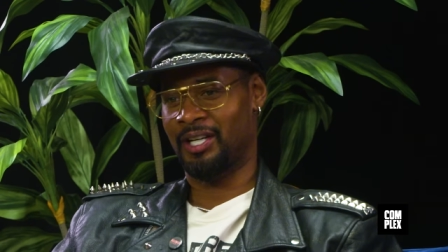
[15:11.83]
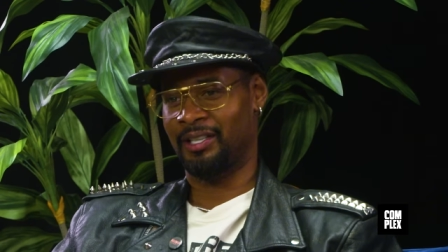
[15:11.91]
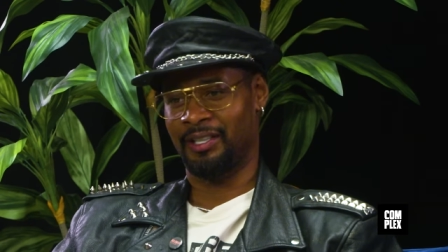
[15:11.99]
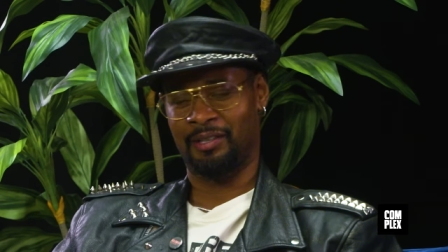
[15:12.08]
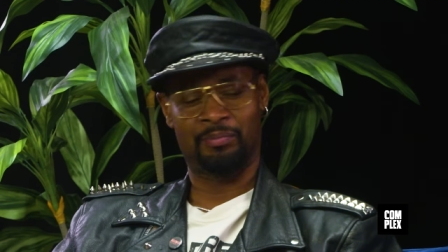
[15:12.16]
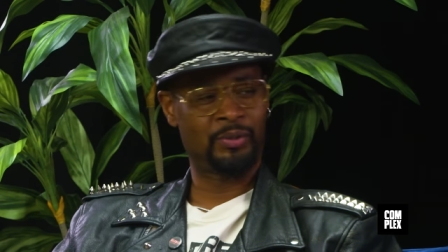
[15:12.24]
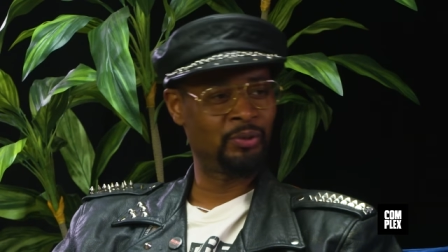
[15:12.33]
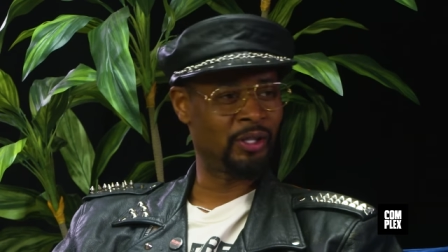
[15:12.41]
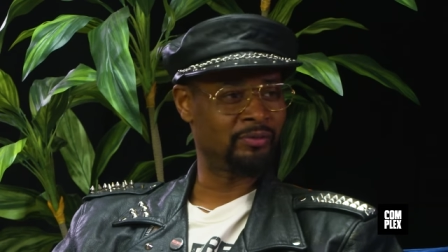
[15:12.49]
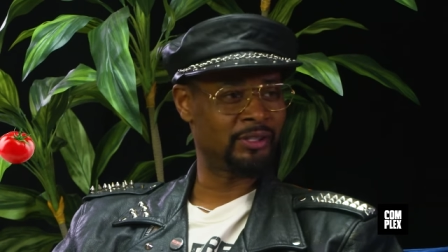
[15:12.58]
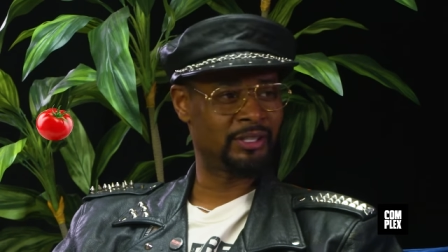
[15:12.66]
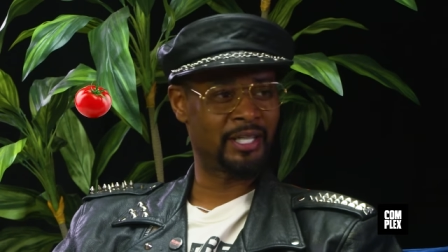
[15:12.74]
trying to get
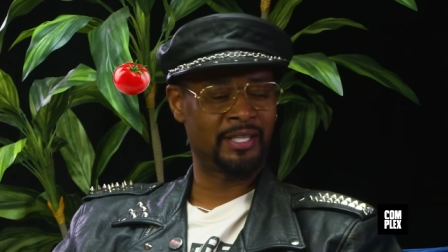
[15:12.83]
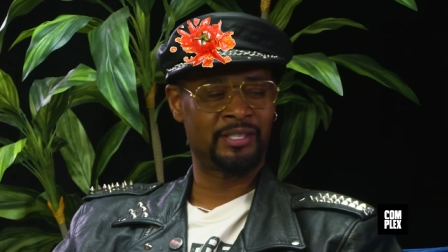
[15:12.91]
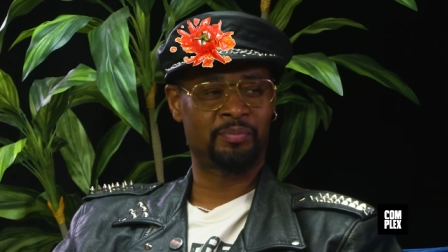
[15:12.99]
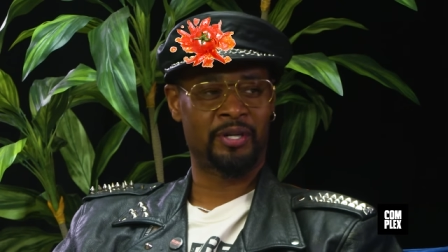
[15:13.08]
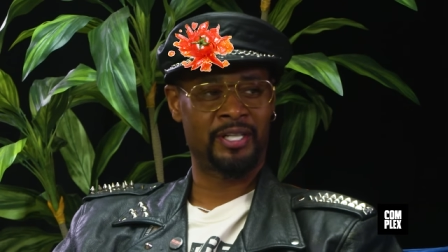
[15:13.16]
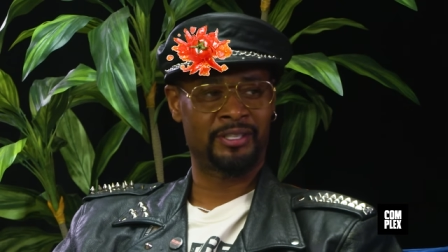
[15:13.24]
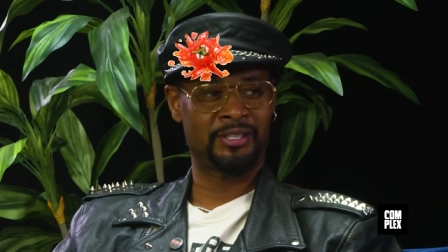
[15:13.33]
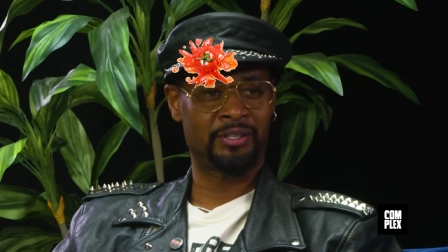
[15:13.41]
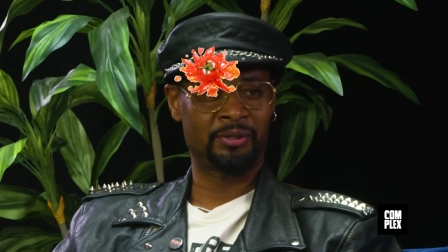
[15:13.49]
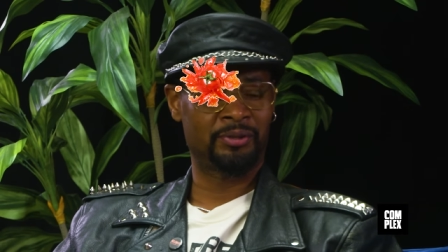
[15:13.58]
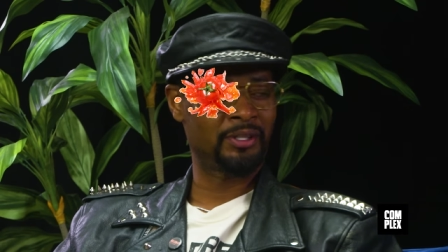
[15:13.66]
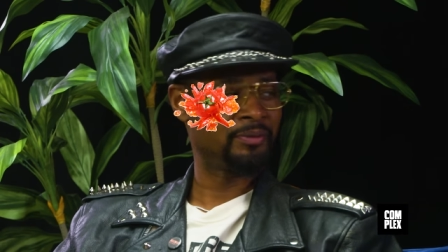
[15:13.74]
booed off the stage praising
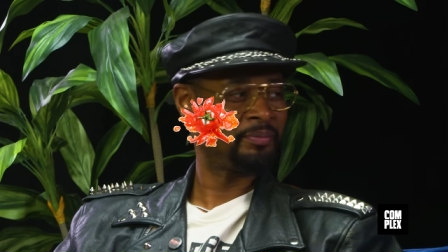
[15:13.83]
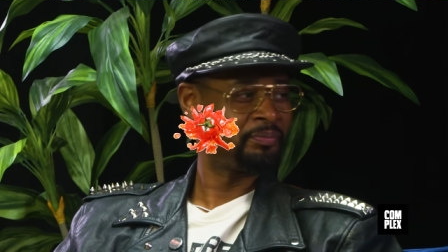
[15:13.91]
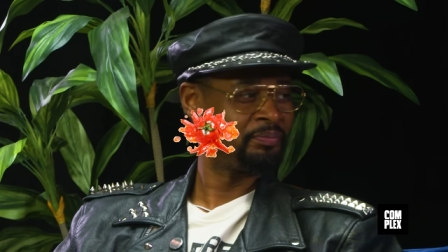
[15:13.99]
the Lord.